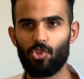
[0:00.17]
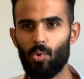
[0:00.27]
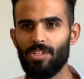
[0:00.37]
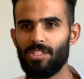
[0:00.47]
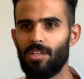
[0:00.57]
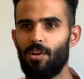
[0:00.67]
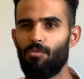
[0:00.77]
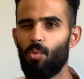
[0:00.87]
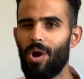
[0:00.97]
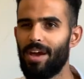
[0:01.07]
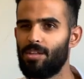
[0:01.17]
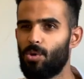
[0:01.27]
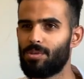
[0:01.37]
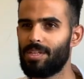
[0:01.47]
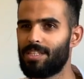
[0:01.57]
question of why
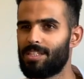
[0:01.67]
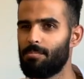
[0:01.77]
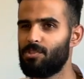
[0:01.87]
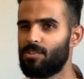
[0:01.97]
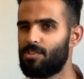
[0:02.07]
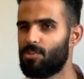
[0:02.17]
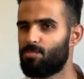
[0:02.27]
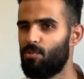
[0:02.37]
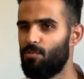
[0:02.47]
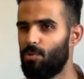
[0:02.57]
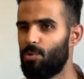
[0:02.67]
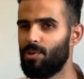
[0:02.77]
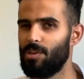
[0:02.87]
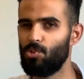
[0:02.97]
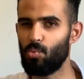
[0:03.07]
don't exceptions disprove the
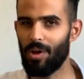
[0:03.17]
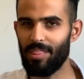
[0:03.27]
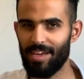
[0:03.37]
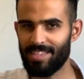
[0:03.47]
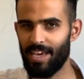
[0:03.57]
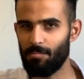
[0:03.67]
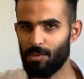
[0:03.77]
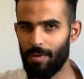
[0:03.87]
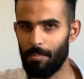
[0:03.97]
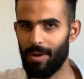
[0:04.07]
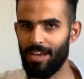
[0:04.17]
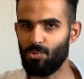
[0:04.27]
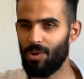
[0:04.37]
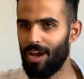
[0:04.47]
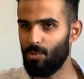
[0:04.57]
rule is one that came to my mind
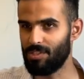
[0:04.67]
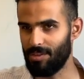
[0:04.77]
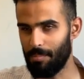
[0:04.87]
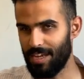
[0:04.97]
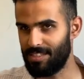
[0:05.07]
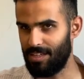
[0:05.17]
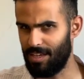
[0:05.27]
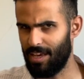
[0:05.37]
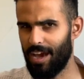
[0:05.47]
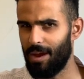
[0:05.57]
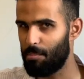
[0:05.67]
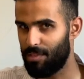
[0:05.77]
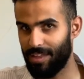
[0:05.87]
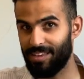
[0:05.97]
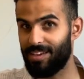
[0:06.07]
while I was imagining a
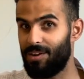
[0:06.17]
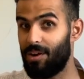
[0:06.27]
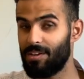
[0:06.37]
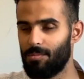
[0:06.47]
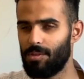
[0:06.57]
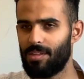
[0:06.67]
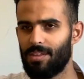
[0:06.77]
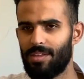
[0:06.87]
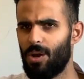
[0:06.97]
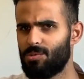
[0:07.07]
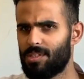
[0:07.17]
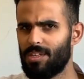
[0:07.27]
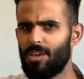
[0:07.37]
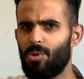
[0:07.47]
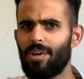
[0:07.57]
hypothetical argument. I was
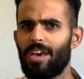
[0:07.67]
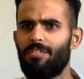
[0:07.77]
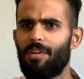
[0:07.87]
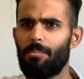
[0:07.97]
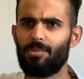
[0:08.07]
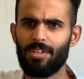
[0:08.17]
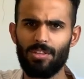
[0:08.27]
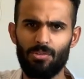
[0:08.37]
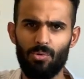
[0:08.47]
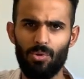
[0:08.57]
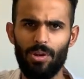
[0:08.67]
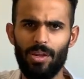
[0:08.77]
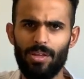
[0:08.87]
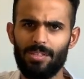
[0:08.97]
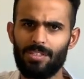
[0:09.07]
thinking, okay, if I present a rule
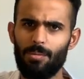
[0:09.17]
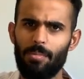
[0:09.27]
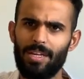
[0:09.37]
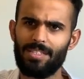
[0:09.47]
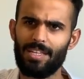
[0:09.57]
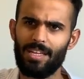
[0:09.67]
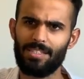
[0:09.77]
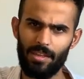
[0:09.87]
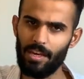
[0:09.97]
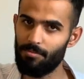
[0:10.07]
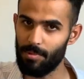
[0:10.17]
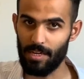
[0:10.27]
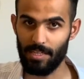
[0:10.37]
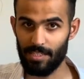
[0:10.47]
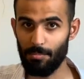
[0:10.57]
and somebody says they give me
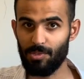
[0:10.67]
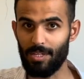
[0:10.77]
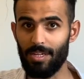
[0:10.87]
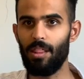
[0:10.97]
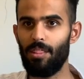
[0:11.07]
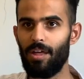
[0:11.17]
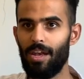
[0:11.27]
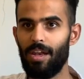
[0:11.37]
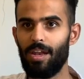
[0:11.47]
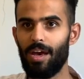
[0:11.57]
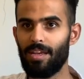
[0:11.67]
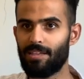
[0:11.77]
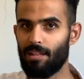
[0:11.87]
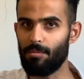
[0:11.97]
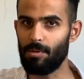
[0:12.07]
an exception and then I
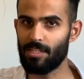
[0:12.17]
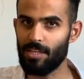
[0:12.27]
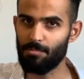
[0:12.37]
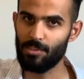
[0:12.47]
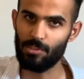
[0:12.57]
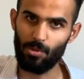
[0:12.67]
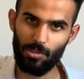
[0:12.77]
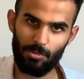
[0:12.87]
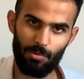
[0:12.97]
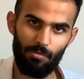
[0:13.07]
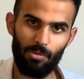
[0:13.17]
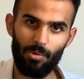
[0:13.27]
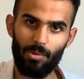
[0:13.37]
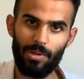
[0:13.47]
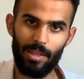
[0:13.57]
tell them exceptions don't disprove the
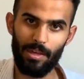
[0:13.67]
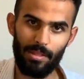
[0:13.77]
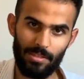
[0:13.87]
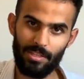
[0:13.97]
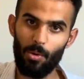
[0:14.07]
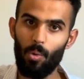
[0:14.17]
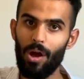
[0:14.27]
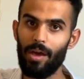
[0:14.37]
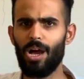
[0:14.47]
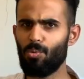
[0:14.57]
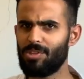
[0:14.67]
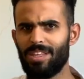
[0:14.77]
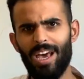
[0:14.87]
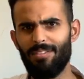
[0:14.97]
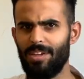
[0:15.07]
rule and then they say why, I
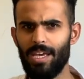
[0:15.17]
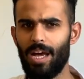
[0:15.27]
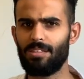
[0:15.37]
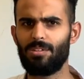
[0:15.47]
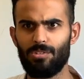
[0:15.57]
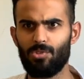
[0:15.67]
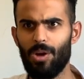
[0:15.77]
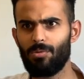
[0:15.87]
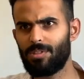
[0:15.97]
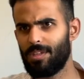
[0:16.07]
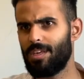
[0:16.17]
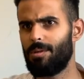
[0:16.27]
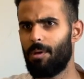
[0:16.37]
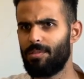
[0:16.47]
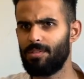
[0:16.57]
wouldn't have any answer. So I was thinking
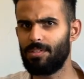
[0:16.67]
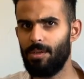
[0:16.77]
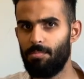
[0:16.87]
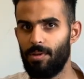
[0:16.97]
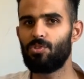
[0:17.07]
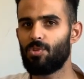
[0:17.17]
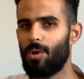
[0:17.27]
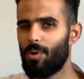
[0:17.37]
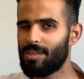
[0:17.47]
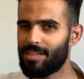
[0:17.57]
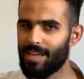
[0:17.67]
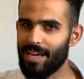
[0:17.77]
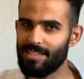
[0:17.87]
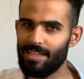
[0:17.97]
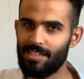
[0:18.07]
about this deeply. So I wanted to
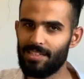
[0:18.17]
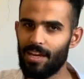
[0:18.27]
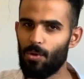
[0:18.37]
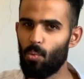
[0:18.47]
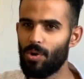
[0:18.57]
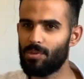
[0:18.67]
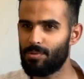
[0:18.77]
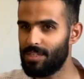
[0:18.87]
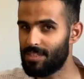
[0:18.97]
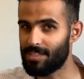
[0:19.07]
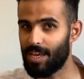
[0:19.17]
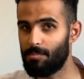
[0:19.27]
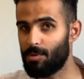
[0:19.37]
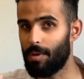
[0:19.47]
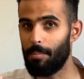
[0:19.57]
actually share what reasons came
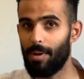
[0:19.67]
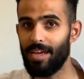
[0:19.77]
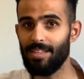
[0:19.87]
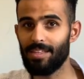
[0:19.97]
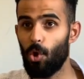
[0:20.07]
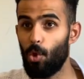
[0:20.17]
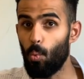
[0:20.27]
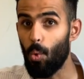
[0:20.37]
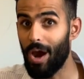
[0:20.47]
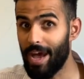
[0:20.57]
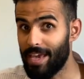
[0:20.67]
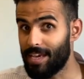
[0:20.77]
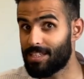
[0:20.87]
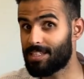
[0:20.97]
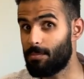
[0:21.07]
to my mind on why
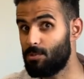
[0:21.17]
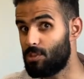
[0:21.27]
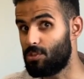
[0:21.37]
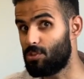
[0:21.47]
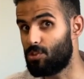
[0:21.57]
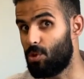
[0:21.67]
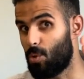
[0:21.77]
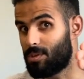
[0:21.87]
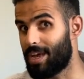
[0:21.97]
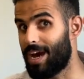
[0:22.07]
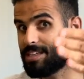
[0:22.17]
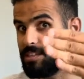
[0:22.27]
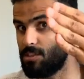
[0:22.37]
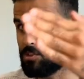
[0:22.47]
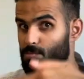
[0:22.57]
exceptions don't
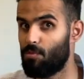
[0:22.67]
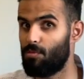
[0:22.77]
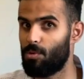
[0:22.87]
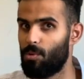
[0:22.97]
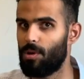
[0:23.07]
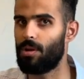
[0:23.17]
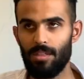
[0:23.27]
actually disprove the rule.